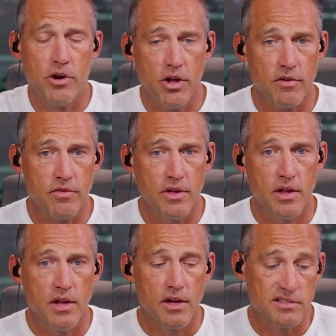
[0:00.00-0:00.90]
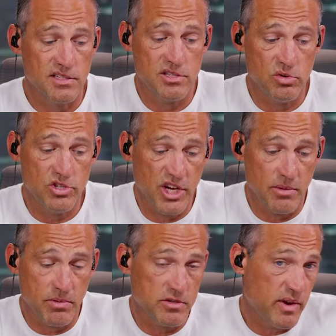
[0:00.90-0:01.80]
it off because it's so
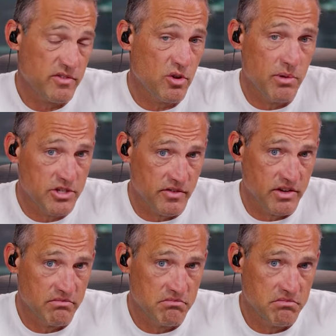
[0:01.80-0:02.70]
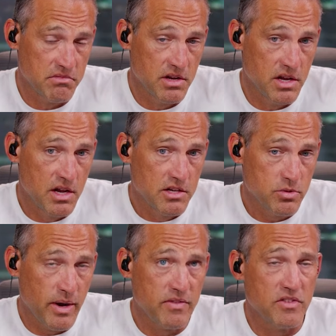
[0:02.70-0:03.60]
cheap because we have so much of it. So
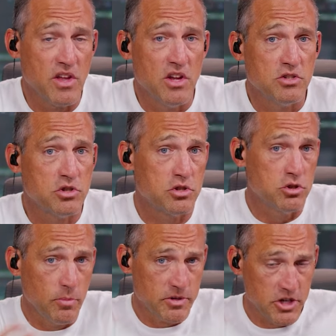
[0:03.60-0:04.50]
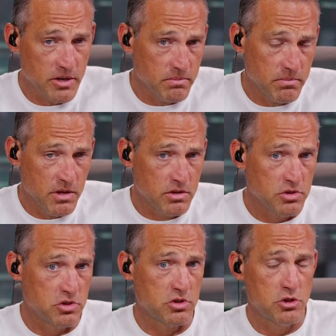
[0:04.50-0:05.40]
we have this super cheap,
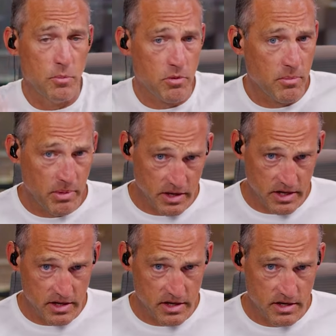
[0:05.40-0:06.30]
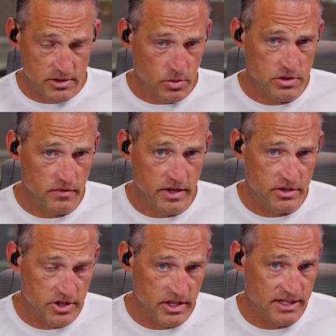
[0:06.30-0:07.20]
super abundant source of
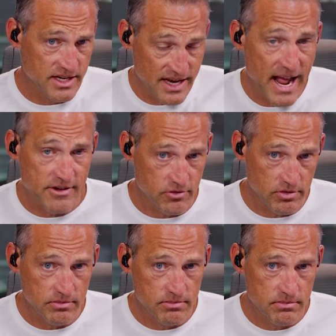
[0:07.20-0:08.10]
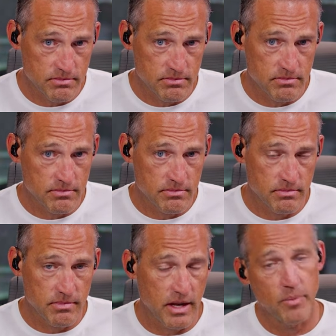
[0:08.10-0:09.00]
energy that's natural
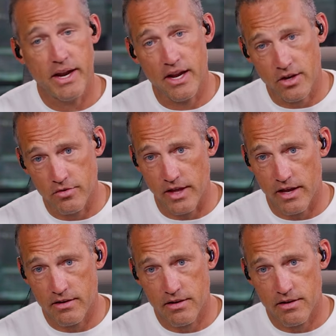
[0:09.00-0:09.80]
and we can't use that.